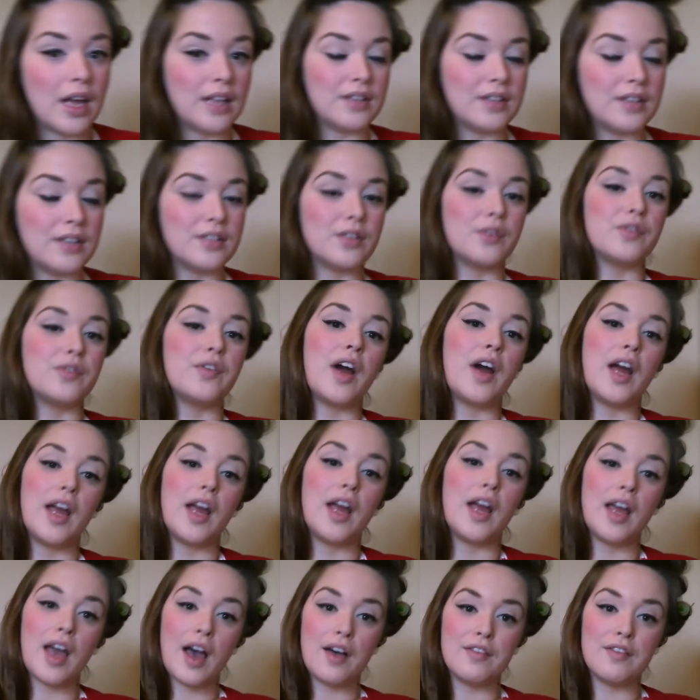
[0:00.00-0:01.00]
And so far
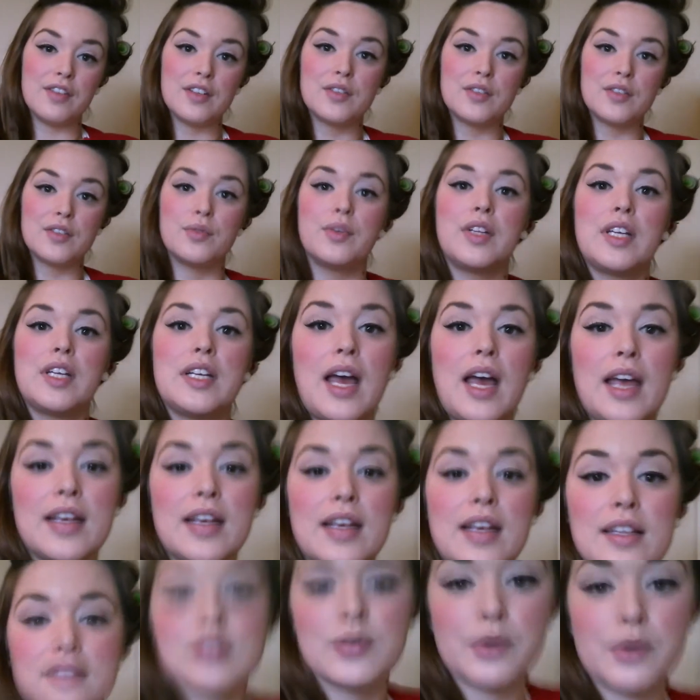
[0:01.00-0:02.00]
I have this really
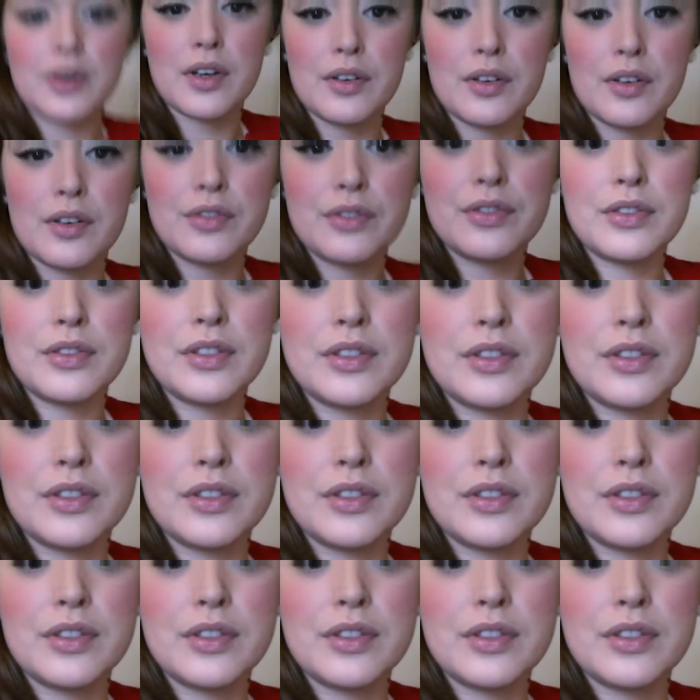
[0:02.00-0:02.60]
nice sort of